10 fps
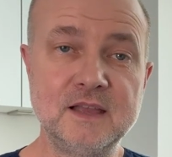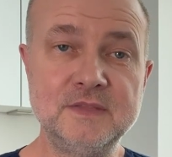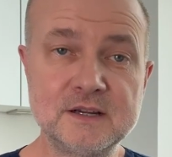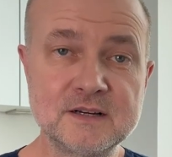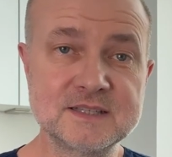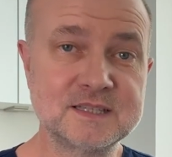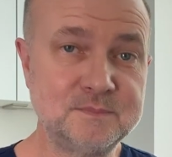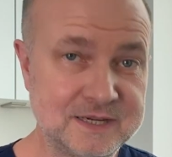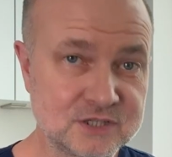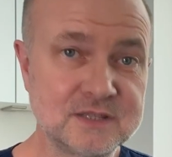There are
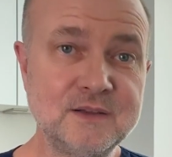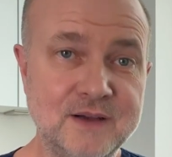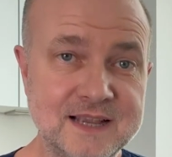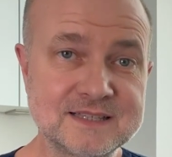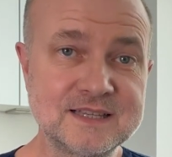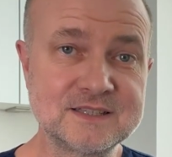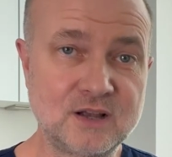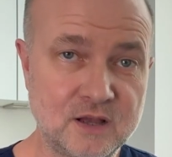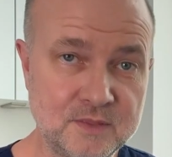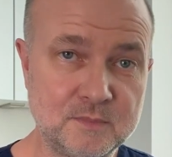special devices
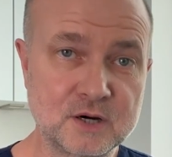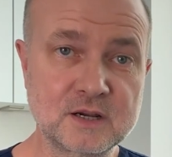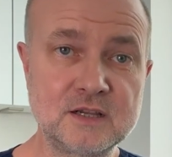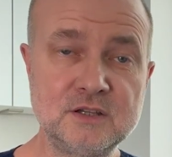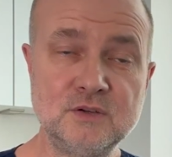on the market